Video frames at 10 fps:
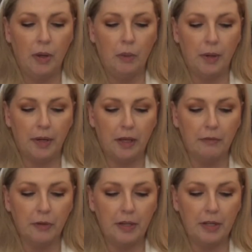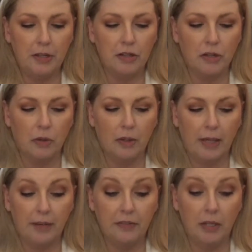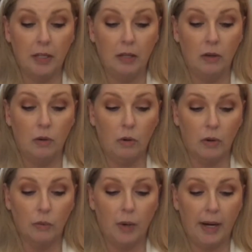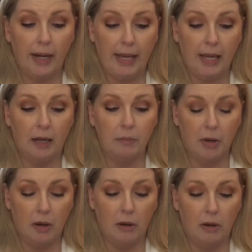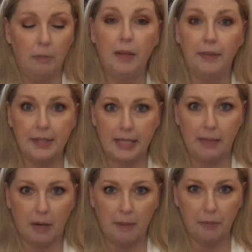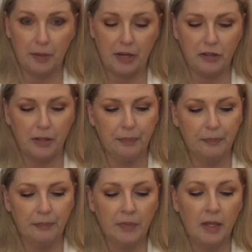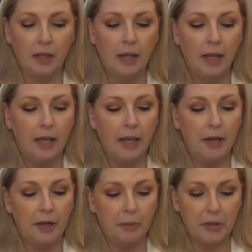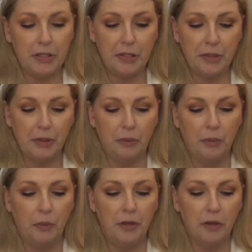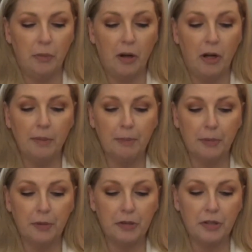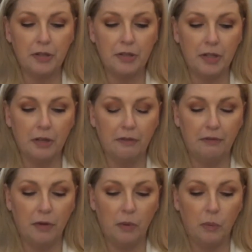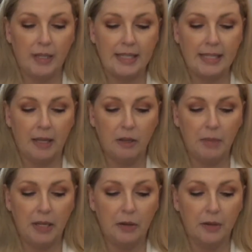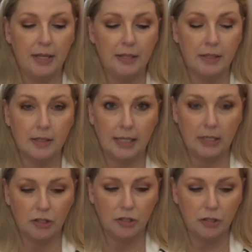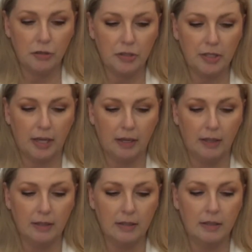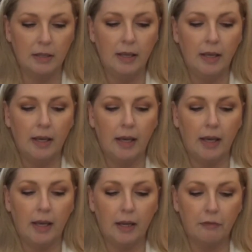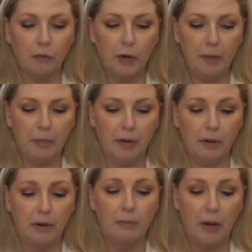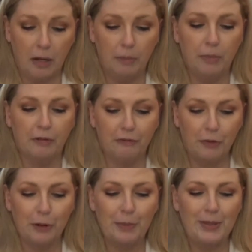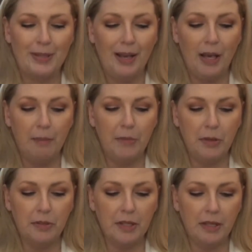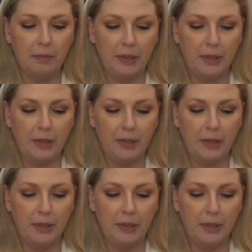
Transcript: whatever is your left or right hand palm, the same operation. Number two, when your palm approaches earphone 1 centimeter and stays 2 seconds, if right palm performs, music